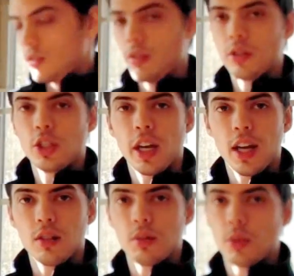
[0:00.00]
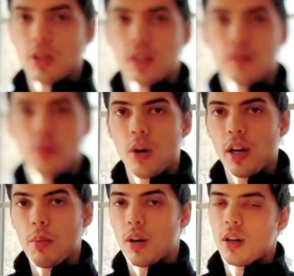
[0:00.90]
You can check out the book if you want.
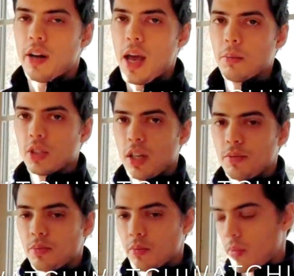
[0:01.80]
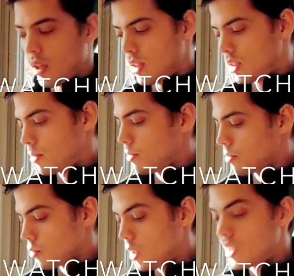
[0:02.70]
I bought it on Amazon, and it's
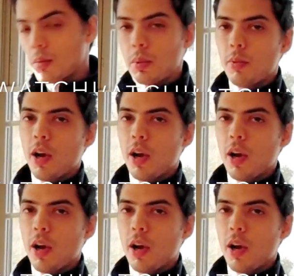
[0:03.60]
reasonably